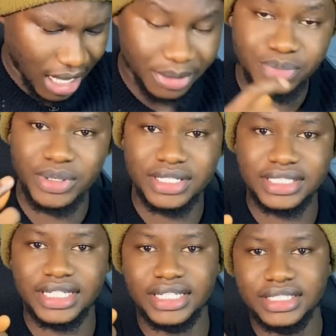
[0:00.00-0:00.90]
I'm
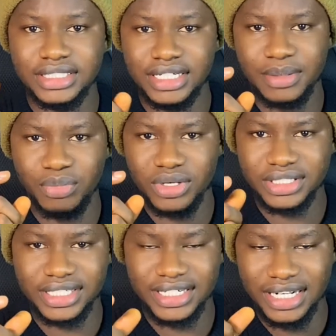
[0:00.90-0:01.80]
spending three
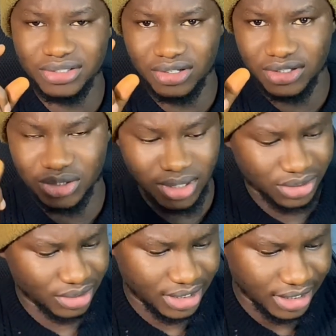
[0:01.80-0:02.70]
point three nine dollars to
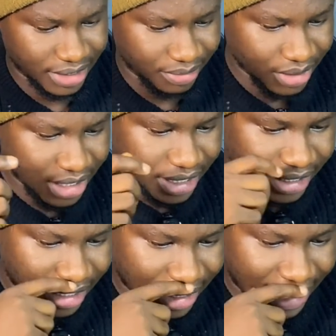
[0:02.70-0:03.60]
actually claim.
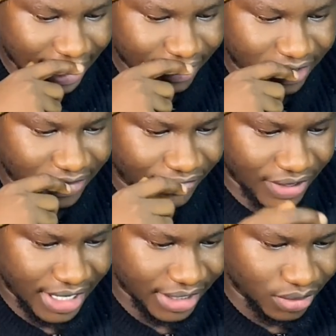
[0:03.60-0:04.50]
Now, I can't really
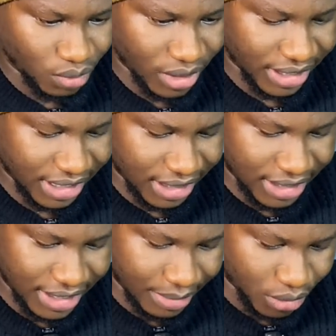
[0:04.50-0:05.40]
find what
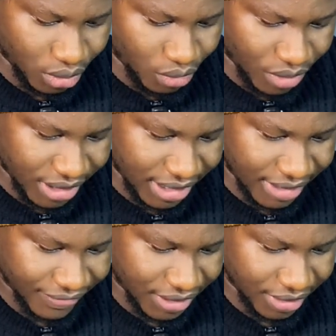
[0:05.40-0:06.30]
exactly I'm doing with this N
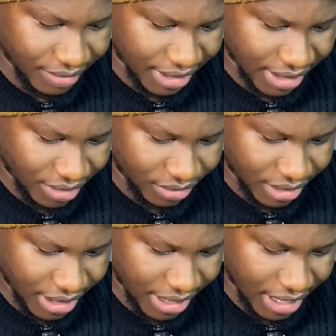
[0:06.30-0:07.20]
F T right
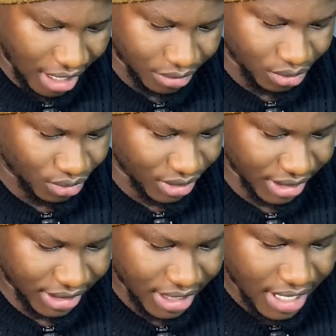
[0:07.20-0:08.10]
now and how to use
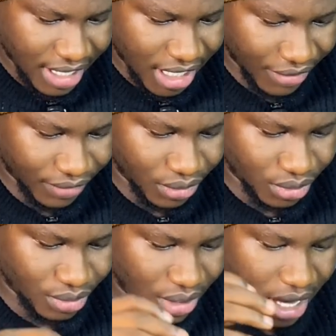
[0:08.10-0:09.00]
it. Even
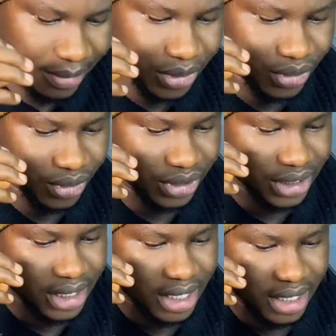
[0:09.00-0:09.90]
though I'm
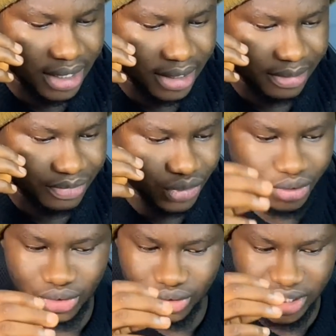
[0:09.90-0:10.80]
not uh,
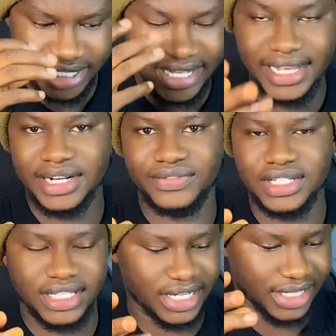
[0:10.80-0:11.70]
used to the N F
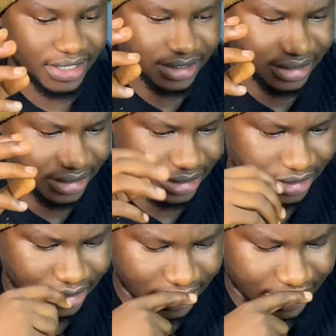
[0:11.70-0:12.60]
T thing
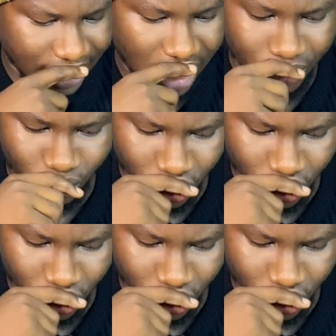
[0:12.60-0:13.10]
and uh, how it